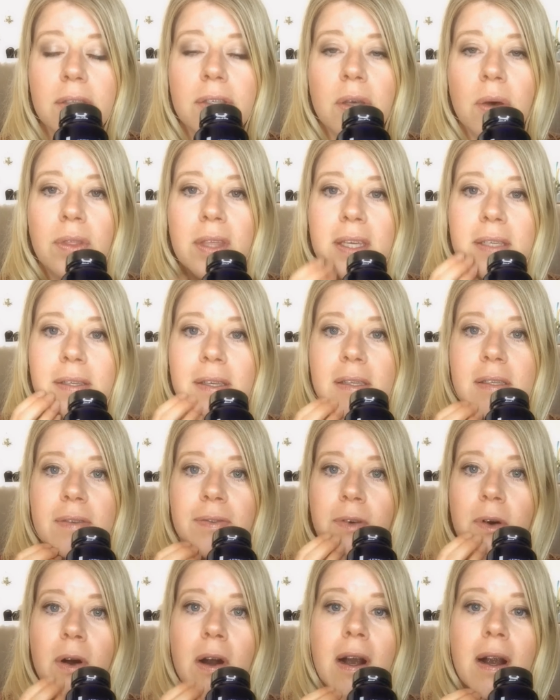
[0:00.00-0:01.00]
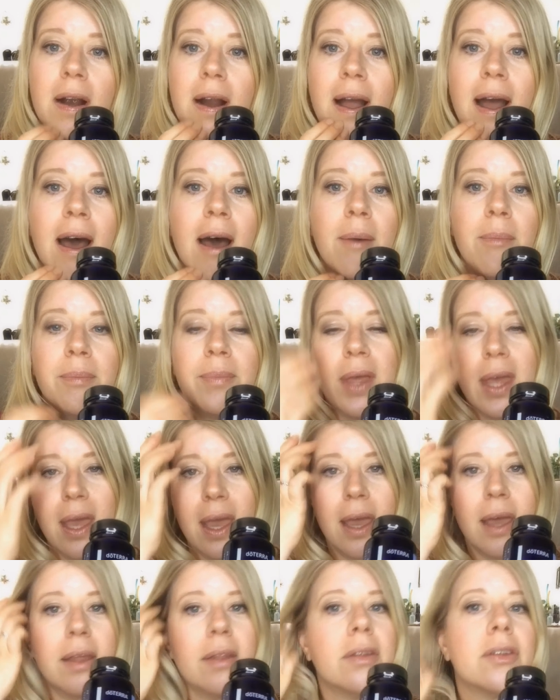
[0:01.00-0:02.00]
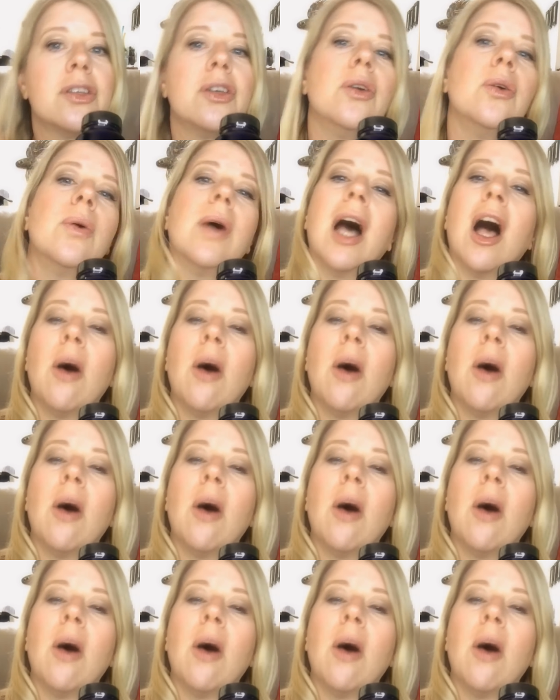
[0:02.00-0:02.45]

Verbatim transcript: So this is for, um, to